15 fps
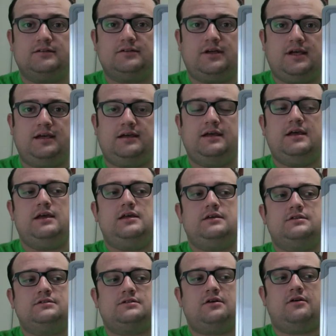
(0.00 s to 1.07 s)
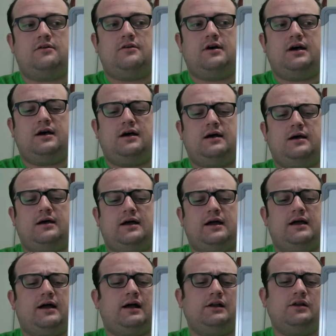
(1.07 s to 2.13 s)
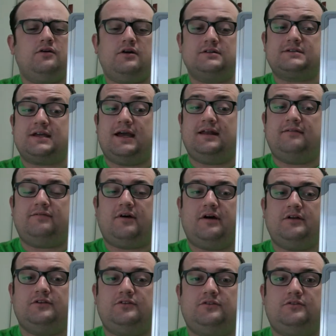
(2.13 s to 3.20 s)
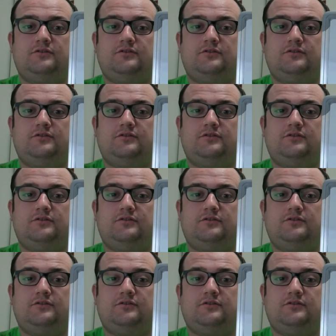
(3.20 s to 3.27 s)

Okay, so I know it's kind of hard